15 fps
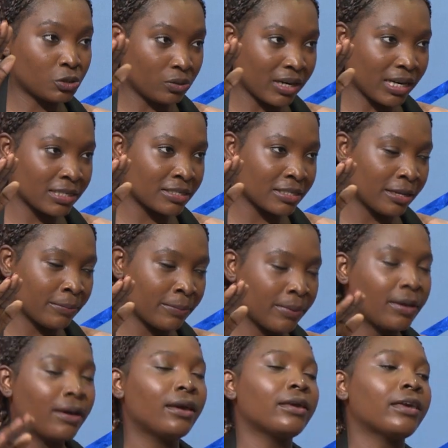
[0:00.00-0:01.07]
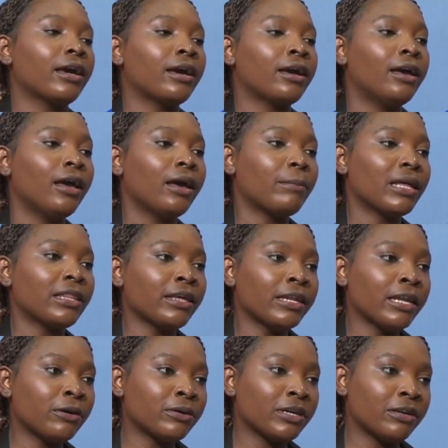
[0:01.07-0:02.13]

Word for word: to rise up yeah, but then now